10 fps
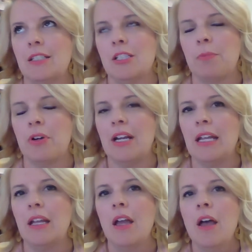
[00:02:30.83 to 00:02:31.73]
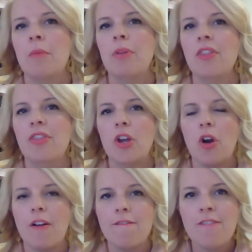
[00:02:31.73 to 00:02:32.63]
spring. But
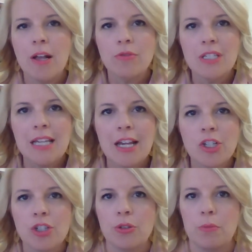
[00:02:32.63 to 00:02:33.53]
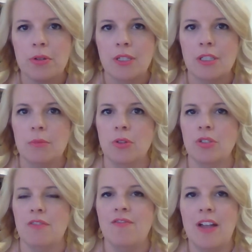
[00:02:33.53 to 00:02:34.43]
there are foundational
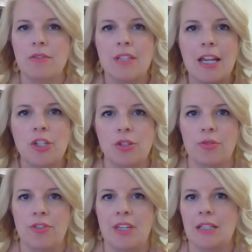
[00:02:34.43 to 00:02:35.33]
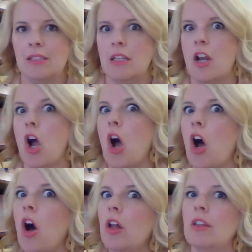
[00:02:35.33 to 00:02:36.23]
principles and foundational things that
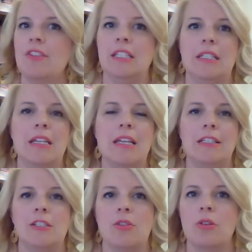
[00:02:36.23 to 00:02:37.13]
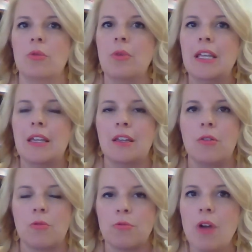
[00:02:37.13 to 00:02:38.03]
all of us need so that we
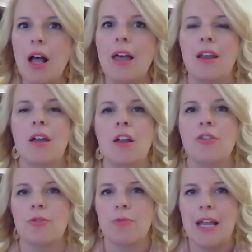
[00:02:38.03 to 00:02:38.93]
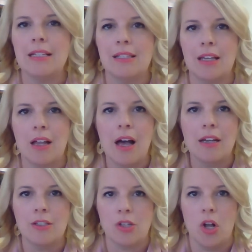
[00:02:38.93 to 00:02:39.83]
can run the race that
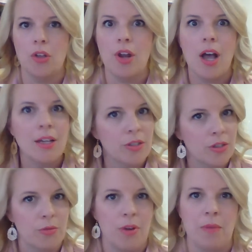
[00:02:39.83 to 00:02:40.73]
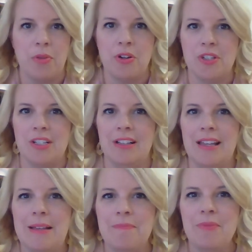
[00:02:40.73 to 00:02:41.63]
God has called us to run
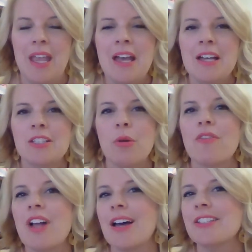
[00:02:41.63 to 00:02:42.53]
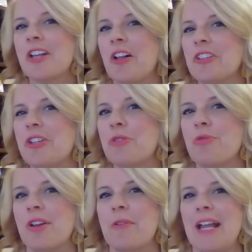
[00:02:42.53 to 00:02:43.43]
personally. So if God is calling you to
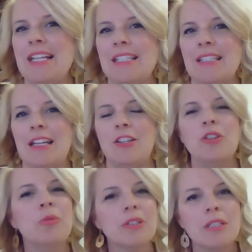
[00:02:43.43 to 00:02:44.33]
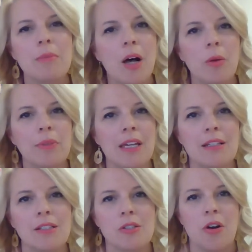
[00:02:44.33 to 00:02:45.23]
run a race and you want some help
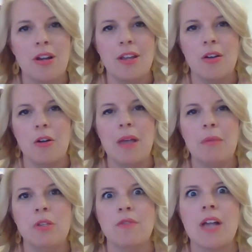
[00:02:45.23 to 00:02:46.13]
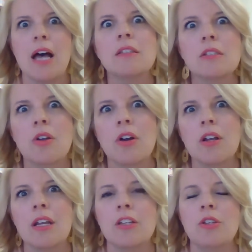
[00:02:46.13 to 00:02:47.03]
getting started, or maybe you've gotten
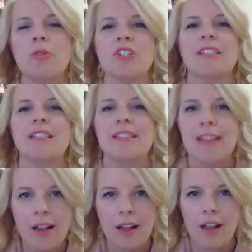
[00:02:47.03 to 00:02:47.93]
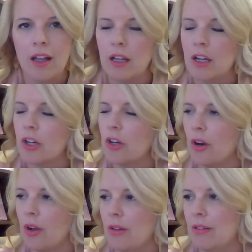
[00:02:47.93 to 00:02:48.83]
started and you are stuck,
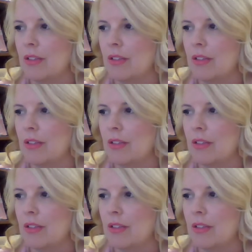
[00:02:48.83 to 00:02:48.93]
girl,